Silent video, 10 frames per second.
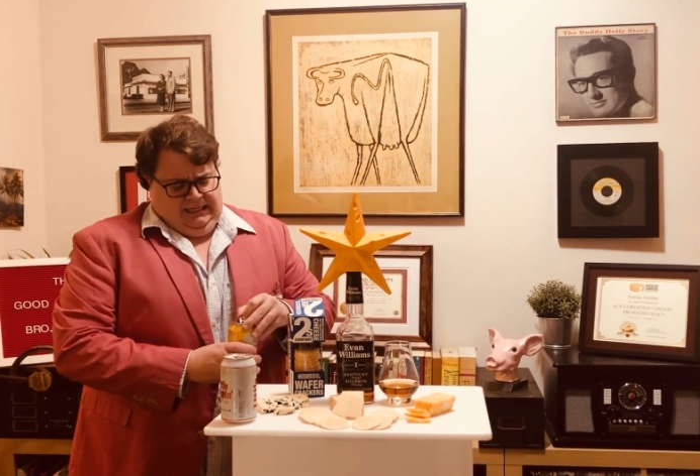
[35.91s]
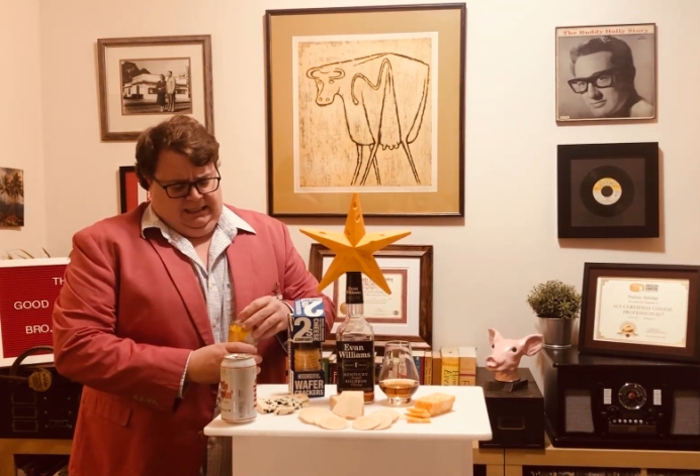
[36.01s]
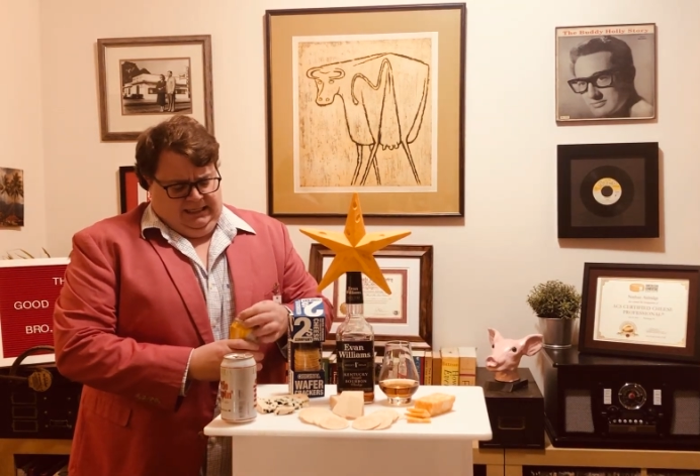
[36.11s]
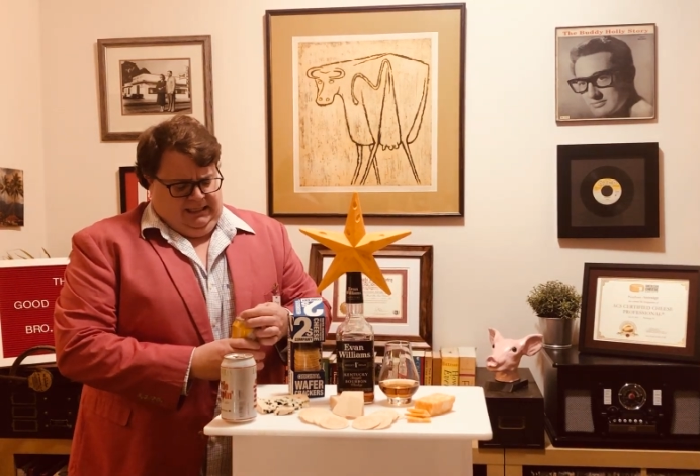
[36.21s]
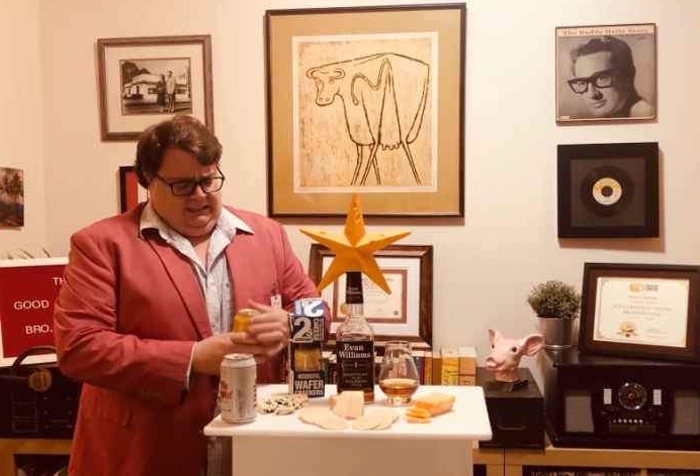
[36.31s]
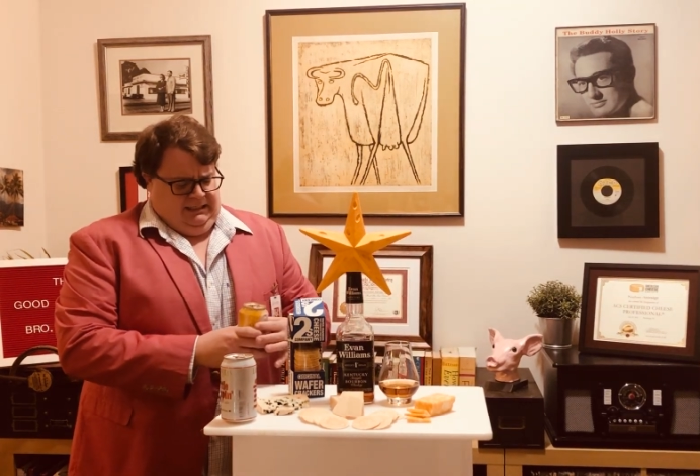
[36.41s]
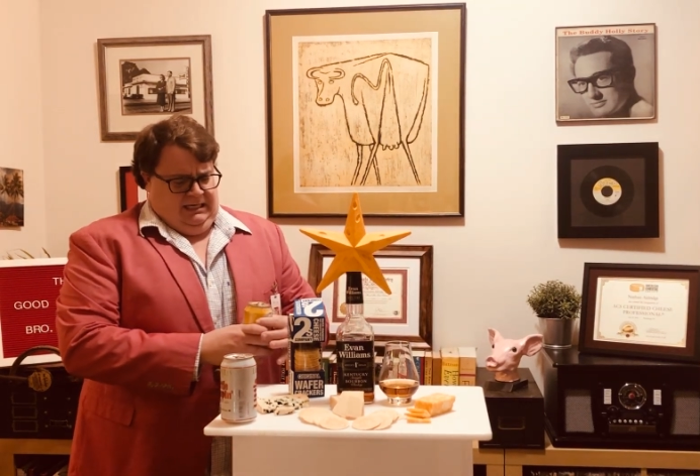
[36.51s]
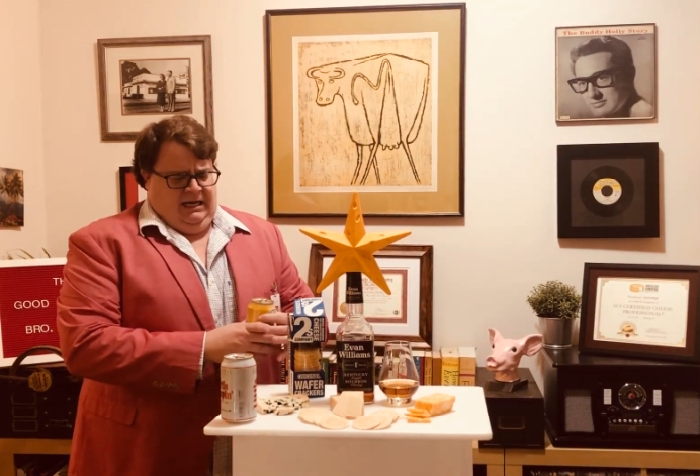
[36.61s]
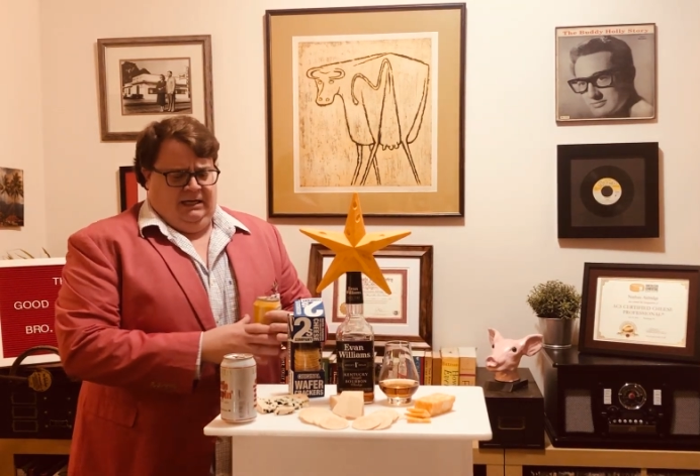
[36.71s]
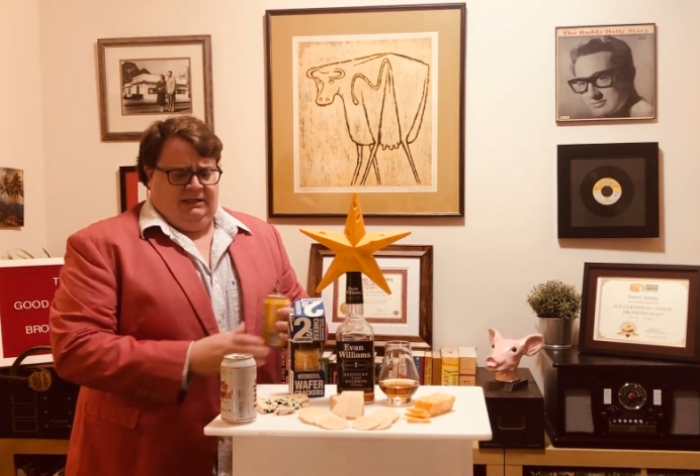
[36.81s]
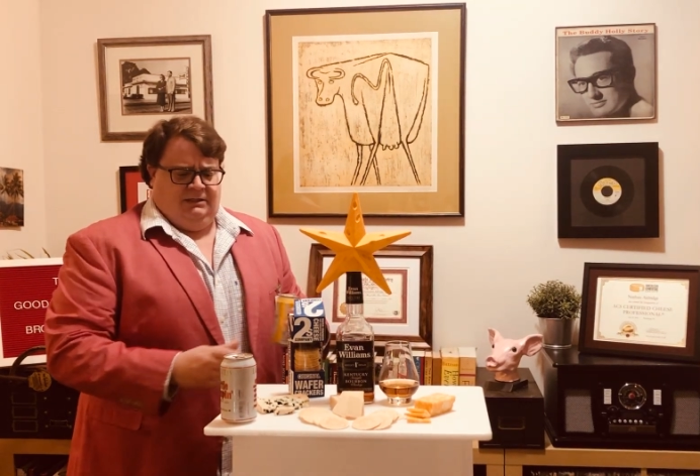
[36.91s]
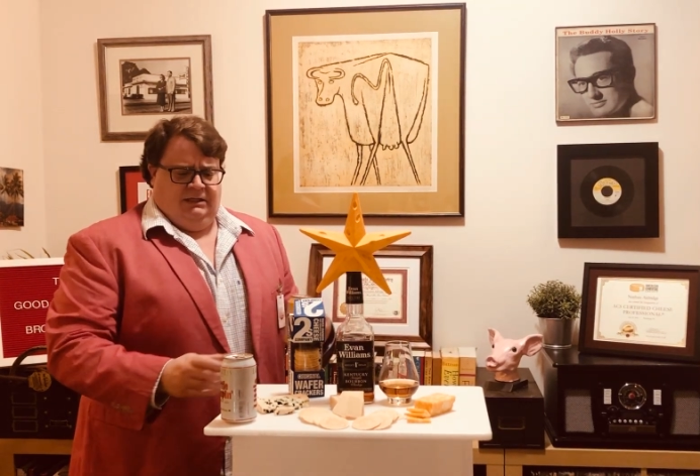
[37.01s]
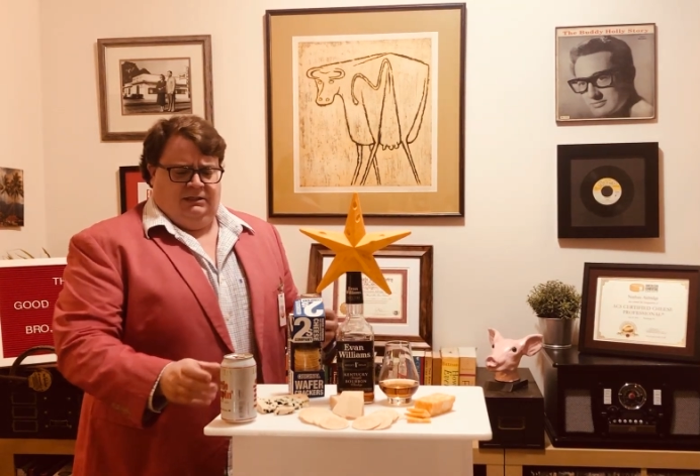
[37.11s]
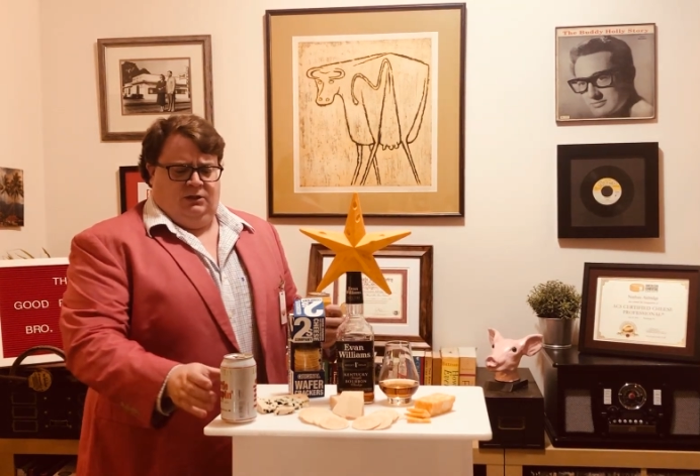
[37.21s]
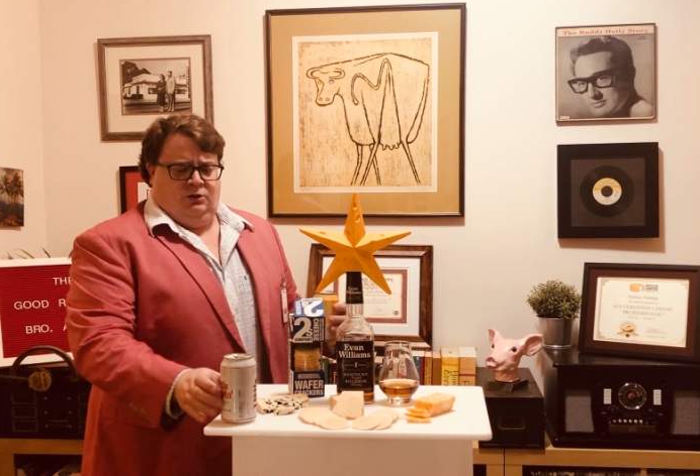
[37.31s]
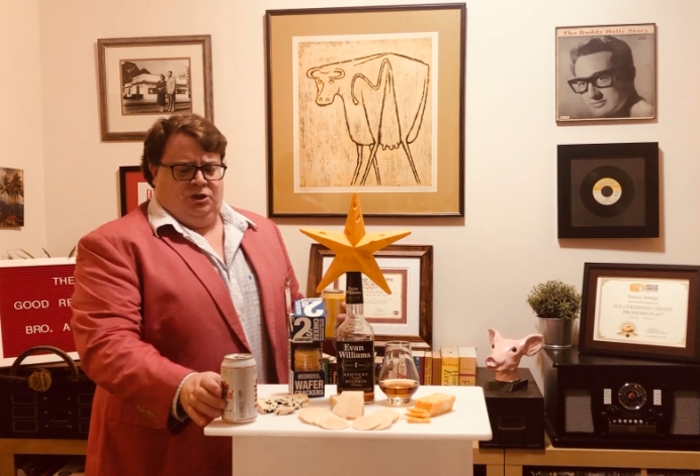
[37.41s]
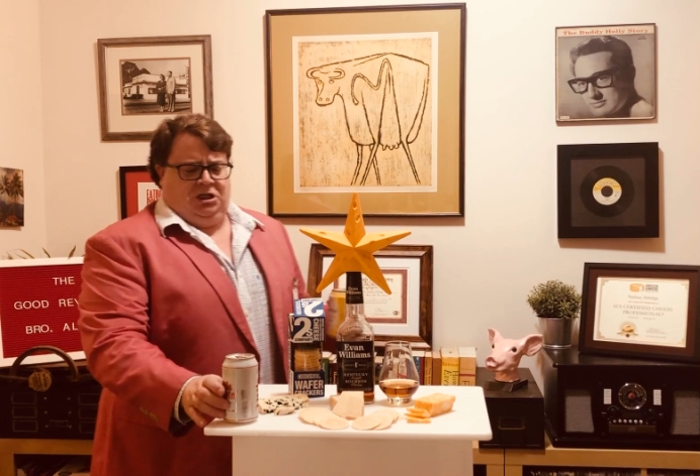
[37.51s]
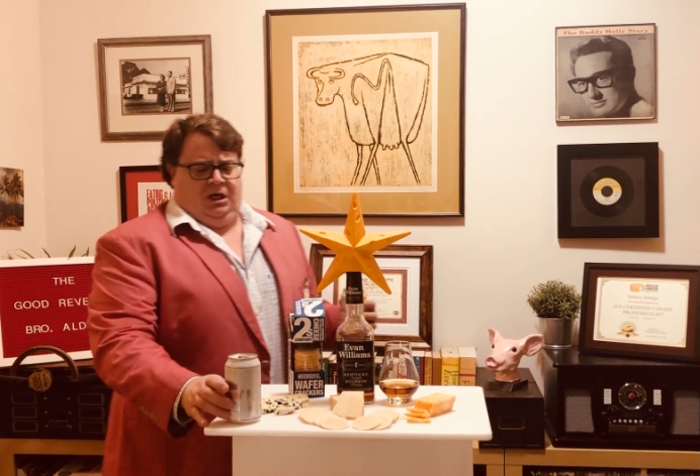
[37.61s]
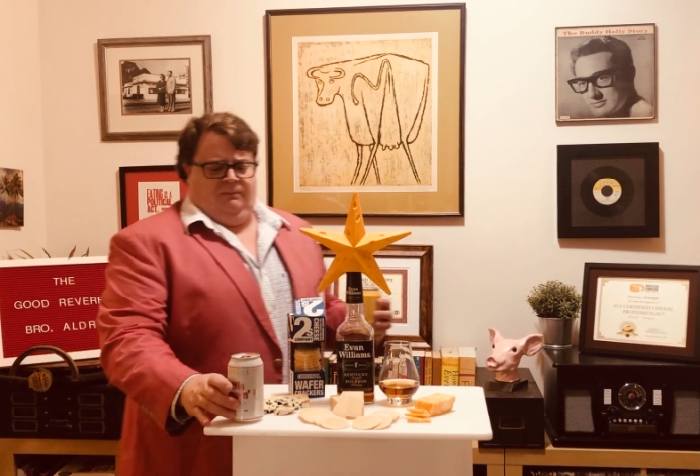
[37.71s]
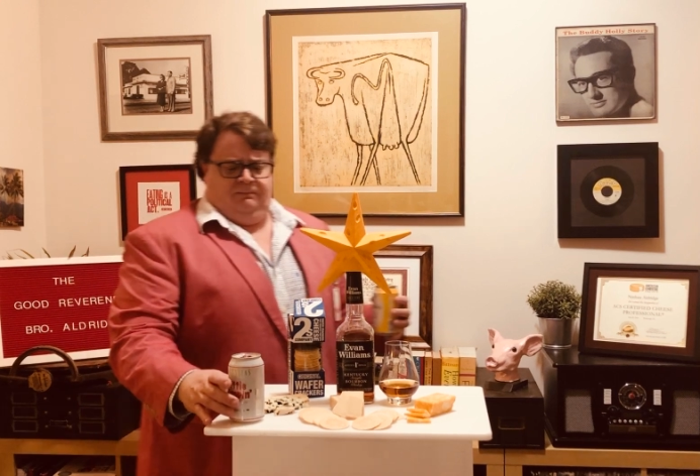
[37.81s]
Check this out. That's a little
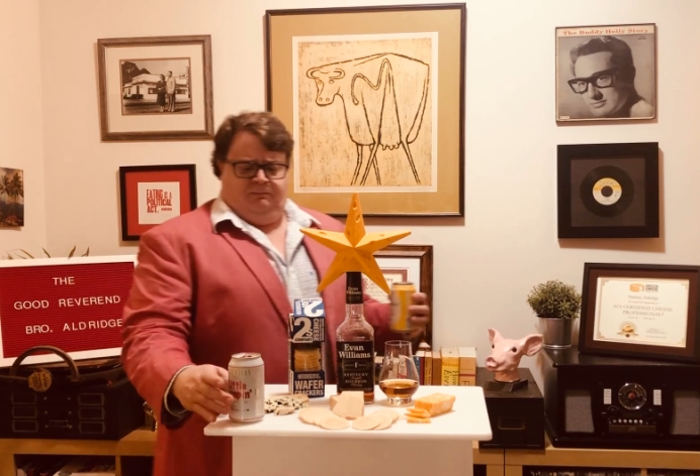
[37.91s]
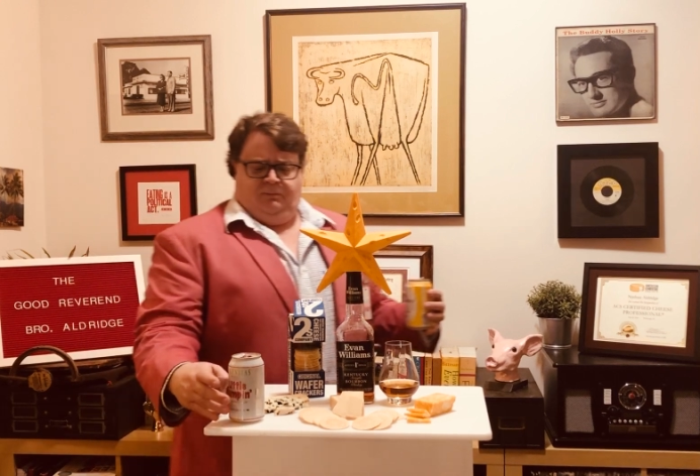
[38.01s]
something